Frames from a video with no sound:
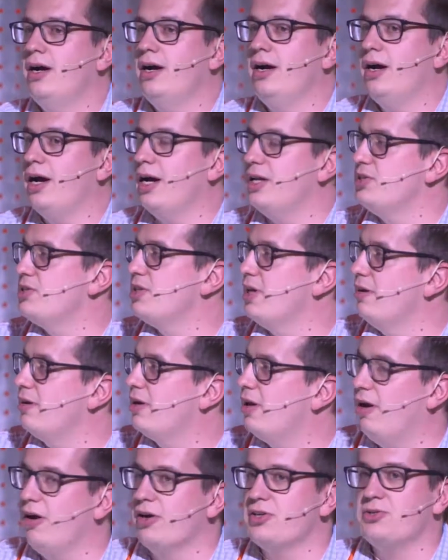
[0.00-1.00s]
And so
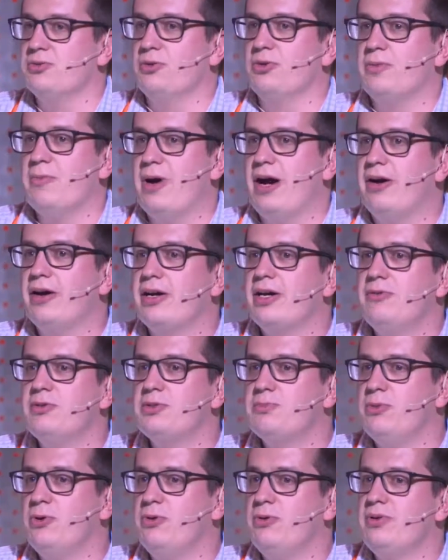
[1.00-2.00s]
Clark's North America was
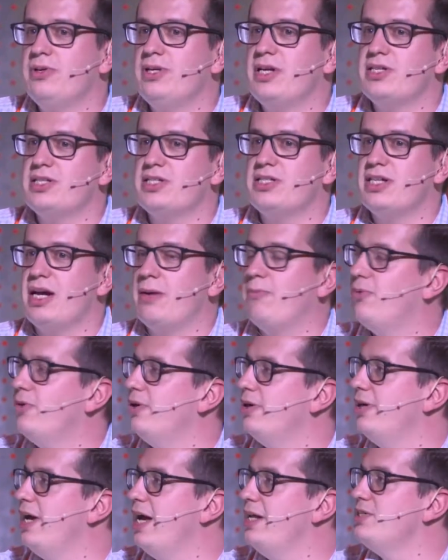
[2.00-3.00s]
born as a
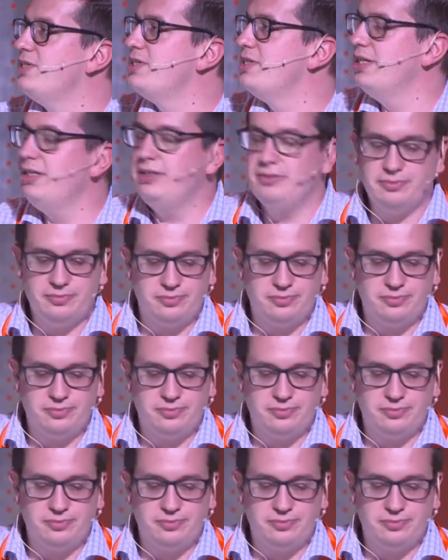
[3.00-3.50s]
separate entity.